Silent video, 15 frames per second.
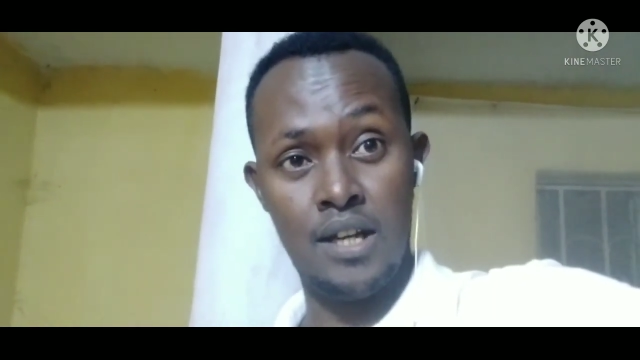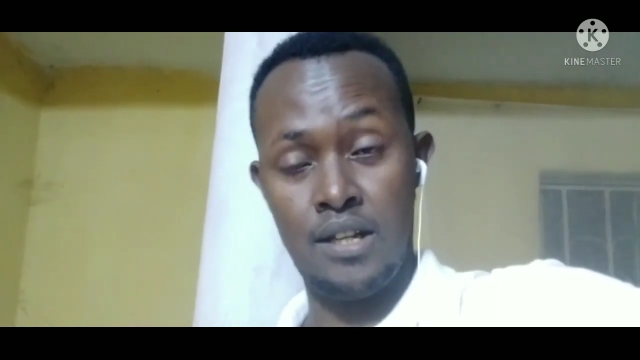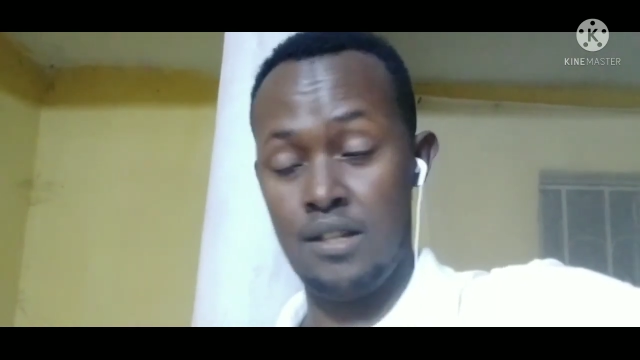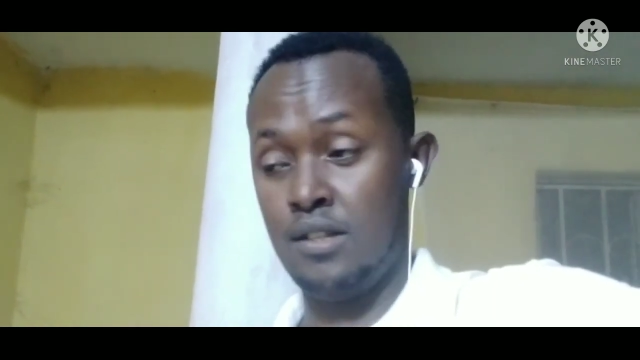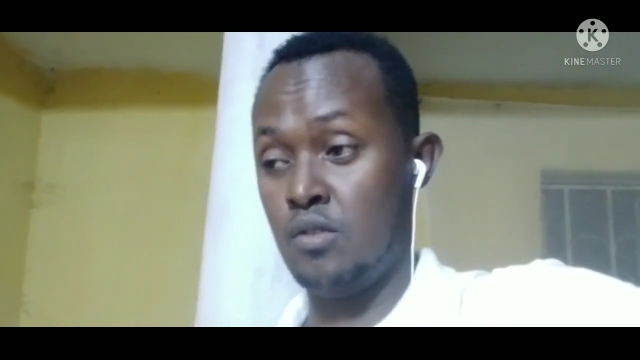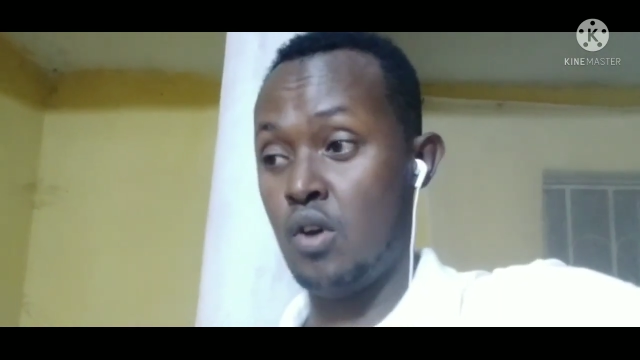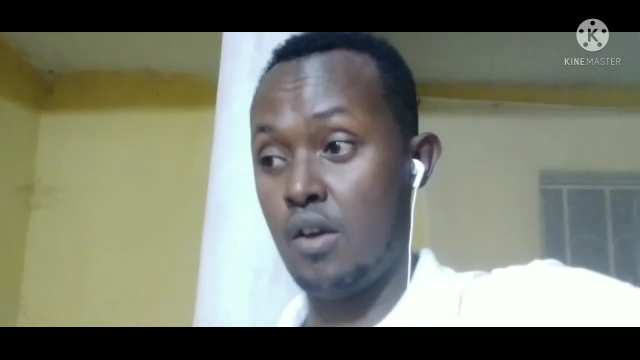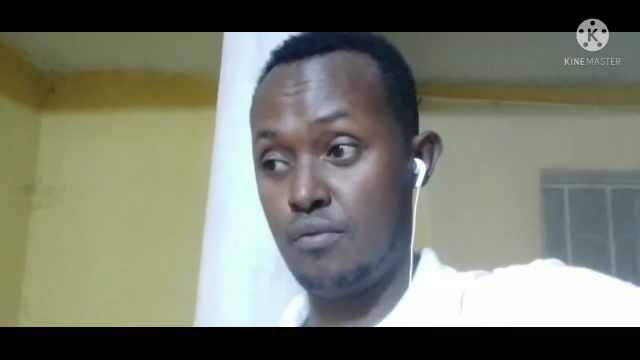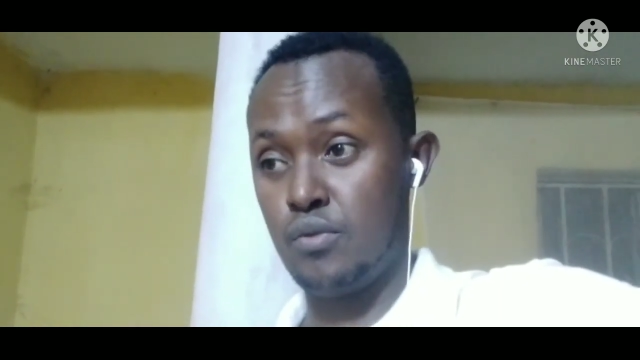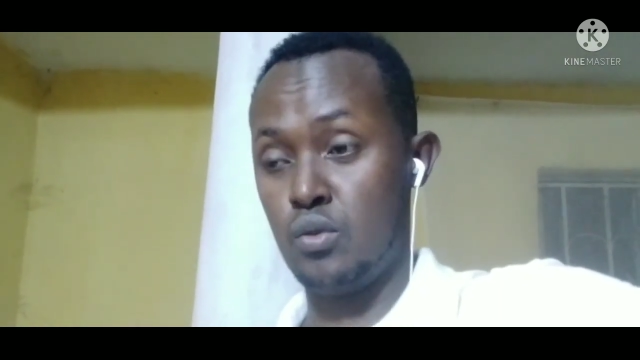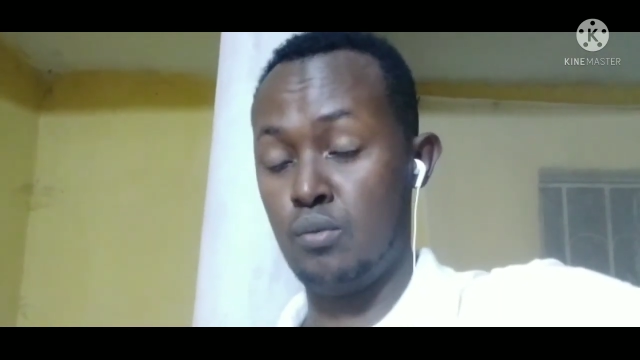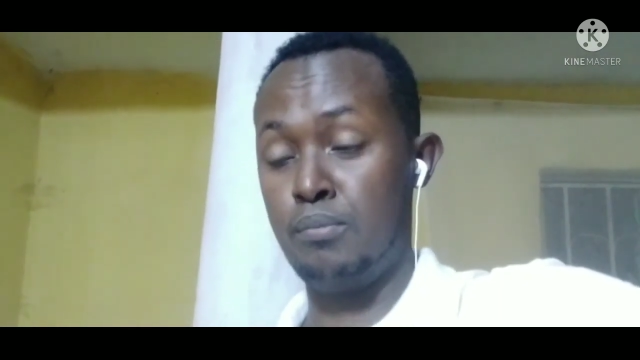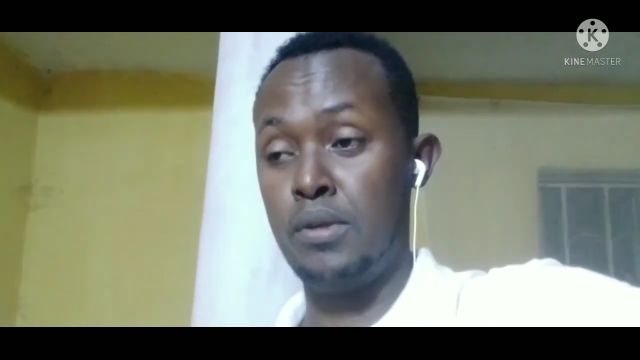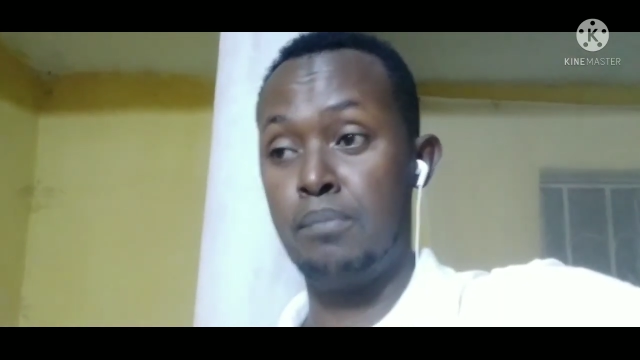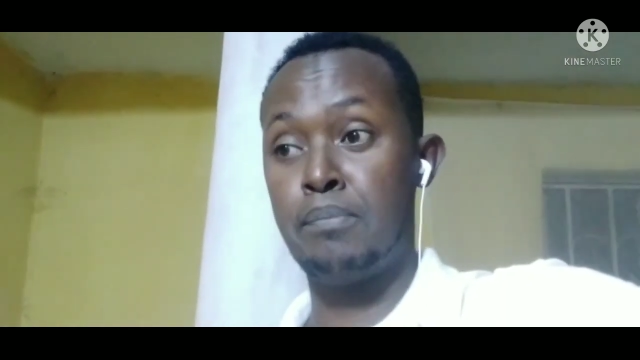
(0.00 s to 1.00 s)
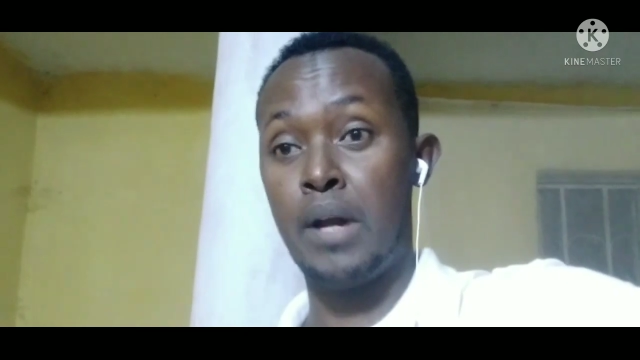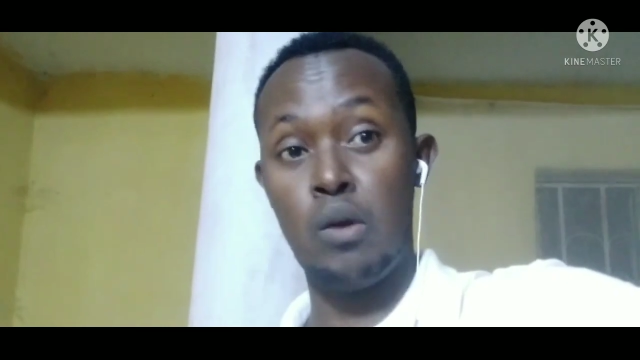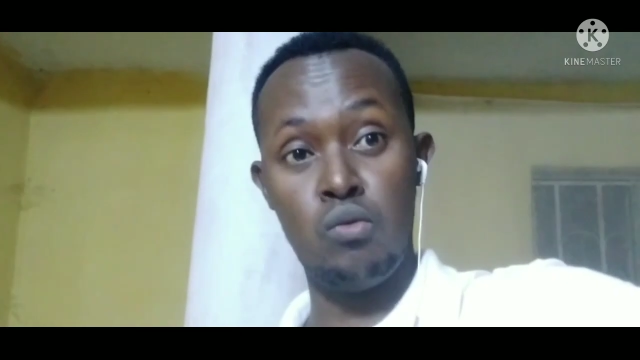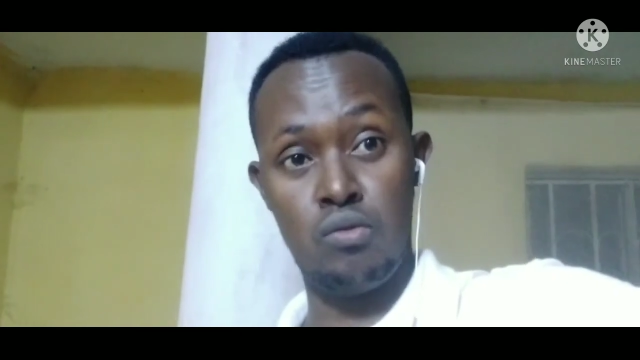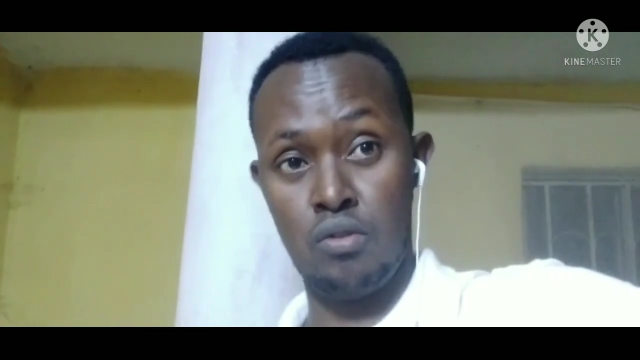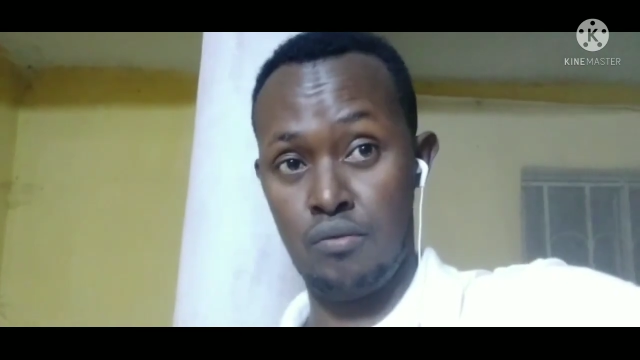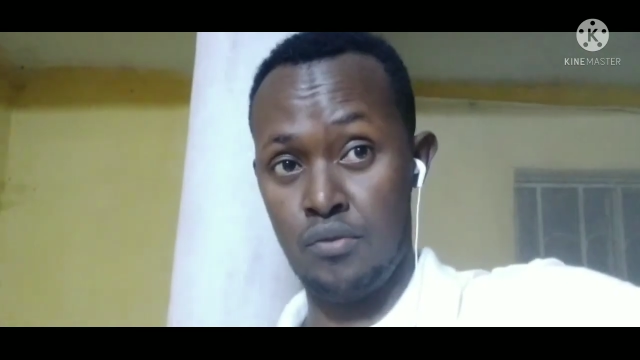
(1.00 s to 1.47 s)
and you have to be
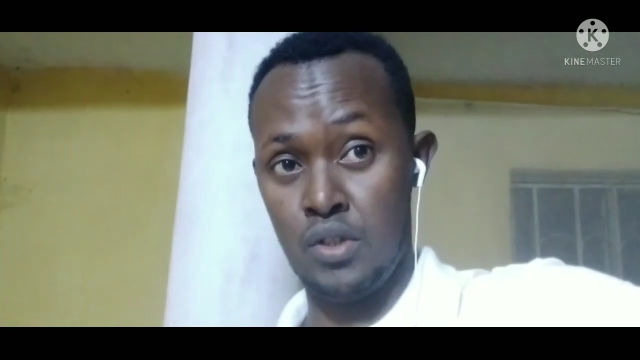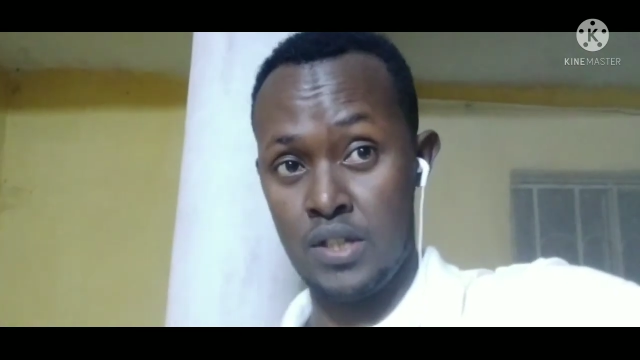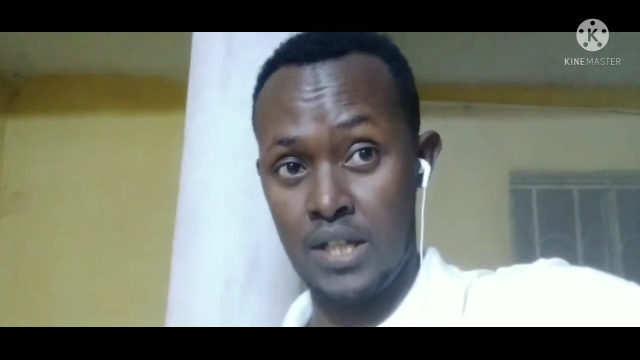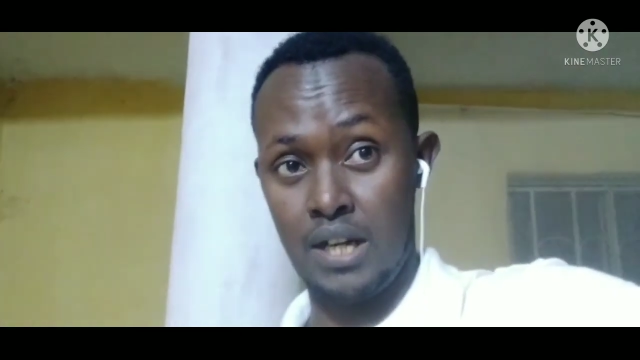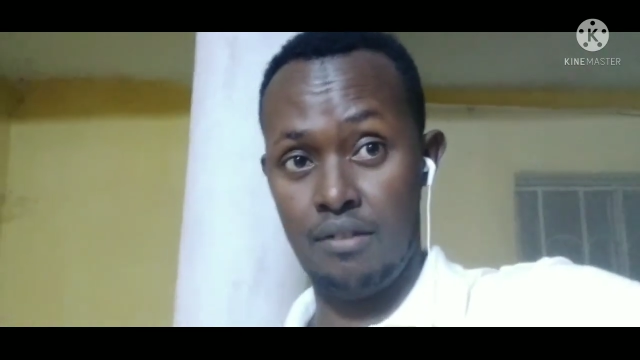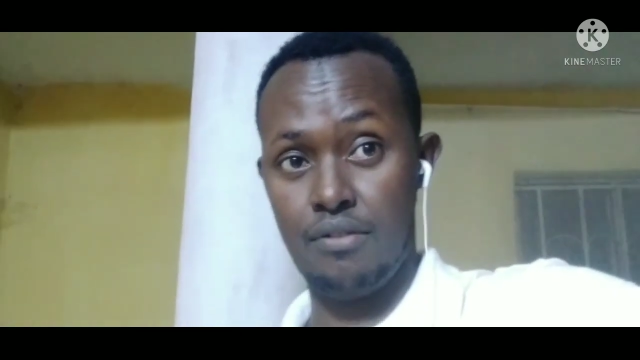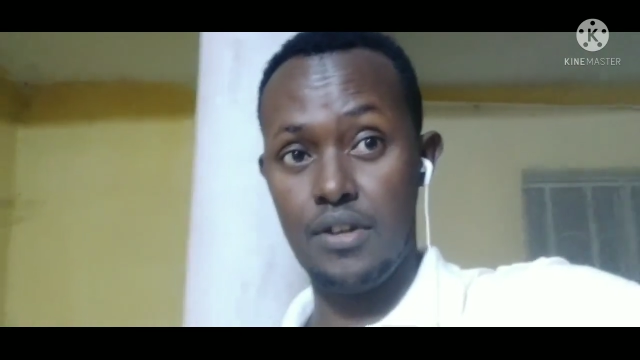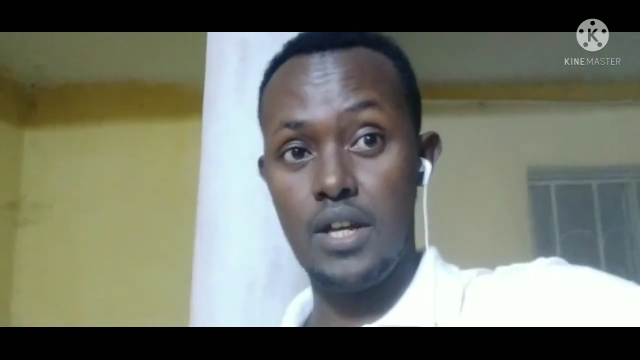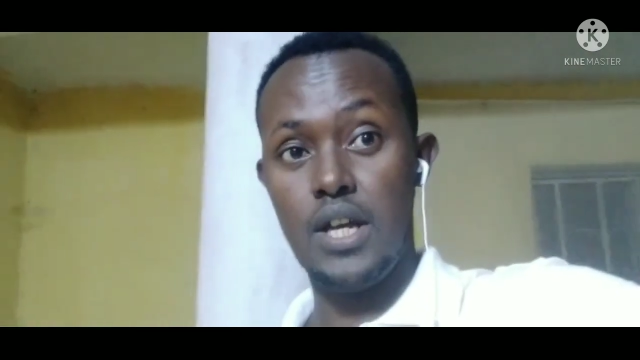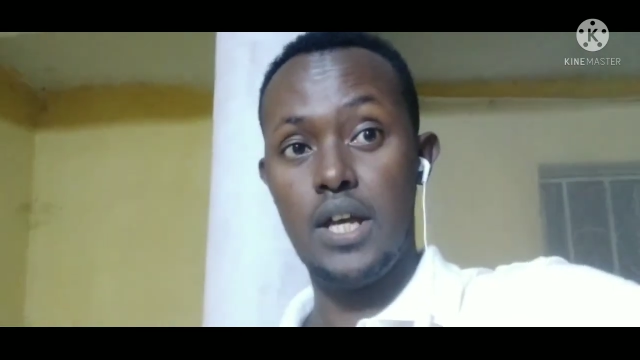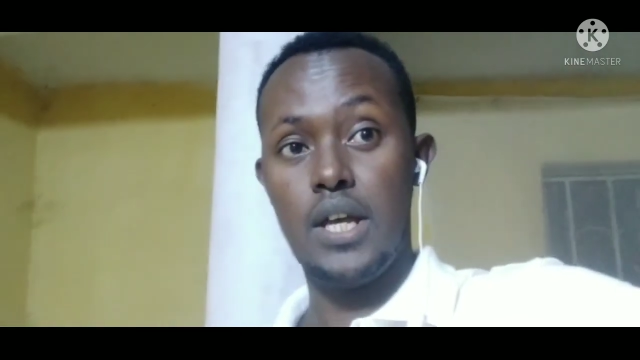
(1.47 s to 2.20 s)
proud of yourself